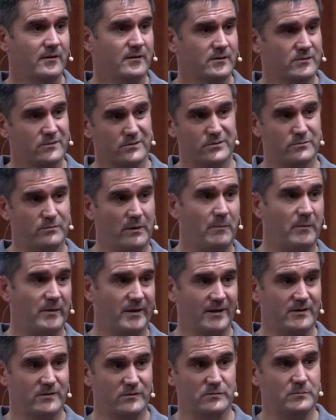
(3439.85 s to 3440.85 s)
So to
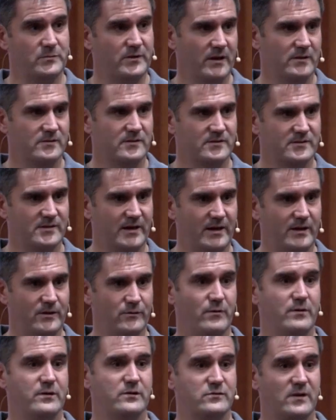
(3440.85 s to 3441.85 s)
replicate to somebody else's site is
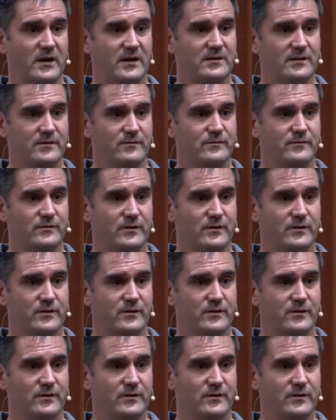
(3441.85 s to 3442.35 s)
very attractive.